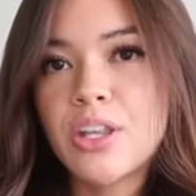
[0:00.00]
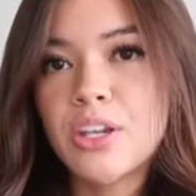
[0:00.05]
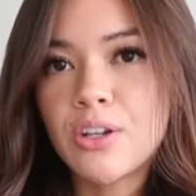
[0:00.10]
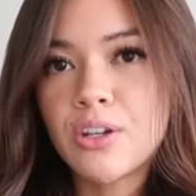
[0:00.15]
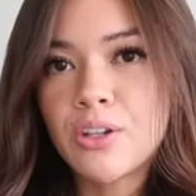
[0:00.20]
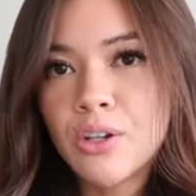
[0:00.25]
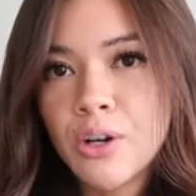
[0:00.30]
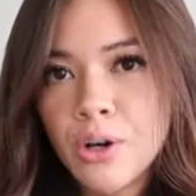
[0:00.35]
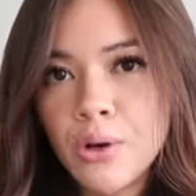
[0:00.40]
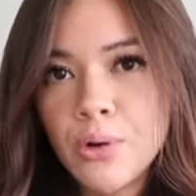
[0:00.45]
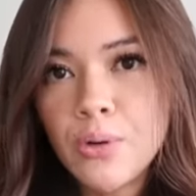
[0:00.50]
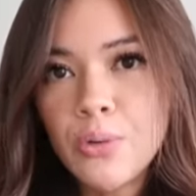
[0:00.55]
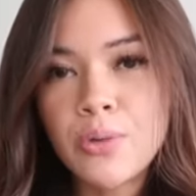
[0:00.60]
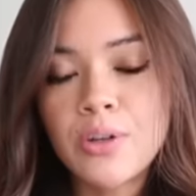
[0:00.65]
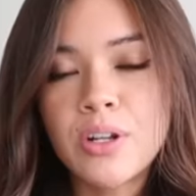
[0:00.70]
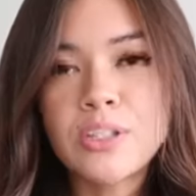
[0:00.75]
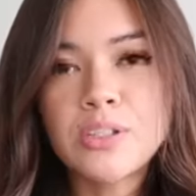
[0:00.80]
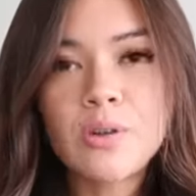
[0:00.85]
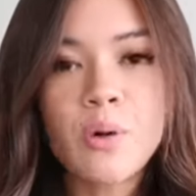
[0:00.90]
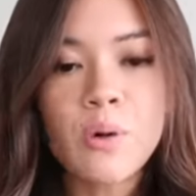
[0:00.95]
like a coat
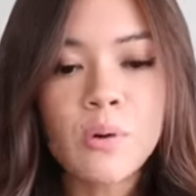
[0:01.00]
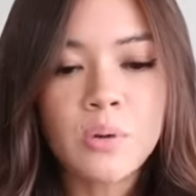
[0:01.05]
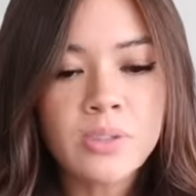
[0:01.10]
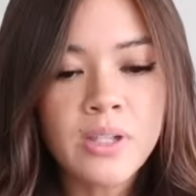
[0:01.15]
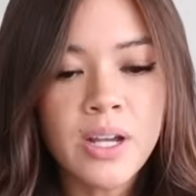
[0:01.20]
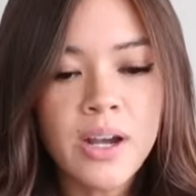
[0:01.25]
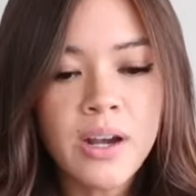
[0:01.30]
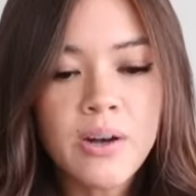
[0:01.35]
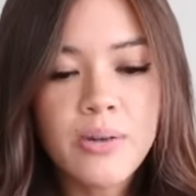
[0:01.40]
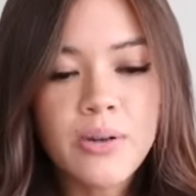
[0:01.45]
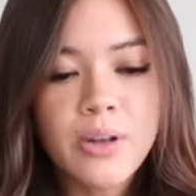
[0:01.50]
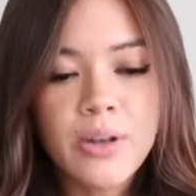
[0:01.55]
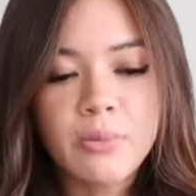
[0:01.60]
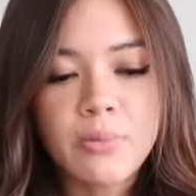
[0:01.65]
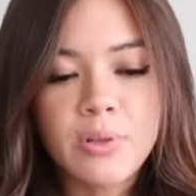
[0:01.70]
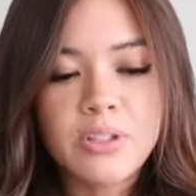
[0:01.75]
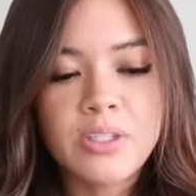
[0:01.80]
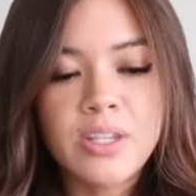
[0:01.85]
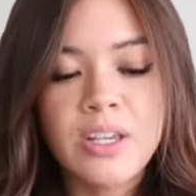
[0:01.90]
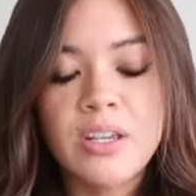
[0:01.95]
when it's cold out and
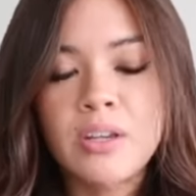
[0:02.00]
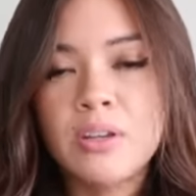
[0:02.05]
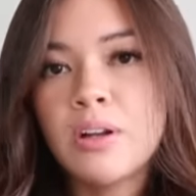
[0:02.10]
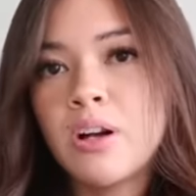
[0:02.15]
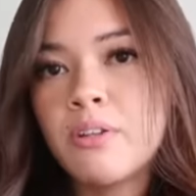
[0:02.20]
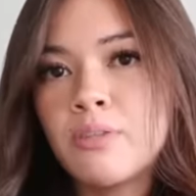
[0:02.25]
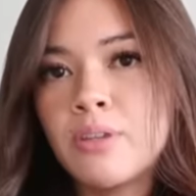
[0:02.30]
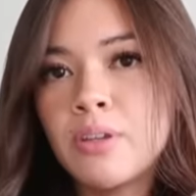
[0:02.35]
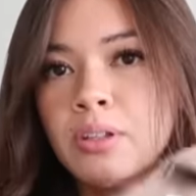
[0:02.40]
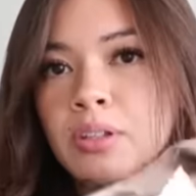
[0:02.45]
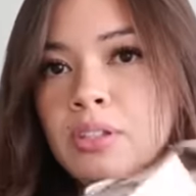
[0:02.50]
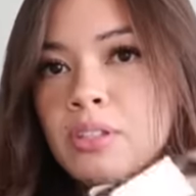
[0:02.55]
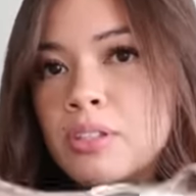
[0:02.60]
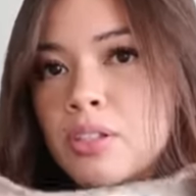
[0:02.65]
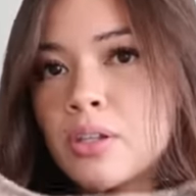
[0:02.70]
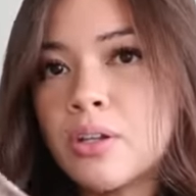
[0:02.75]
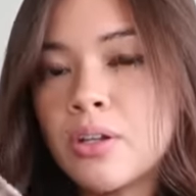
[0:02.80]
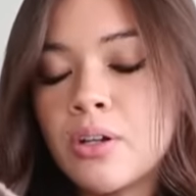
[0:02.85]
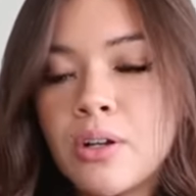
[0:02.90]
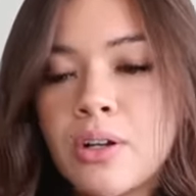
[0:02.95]
when you take it off you can
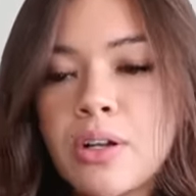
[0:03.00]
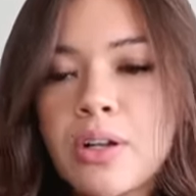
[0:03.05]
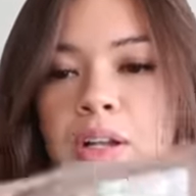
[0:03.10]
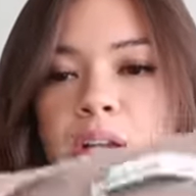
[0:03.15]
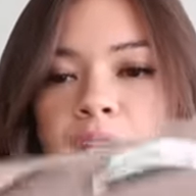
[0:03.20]
still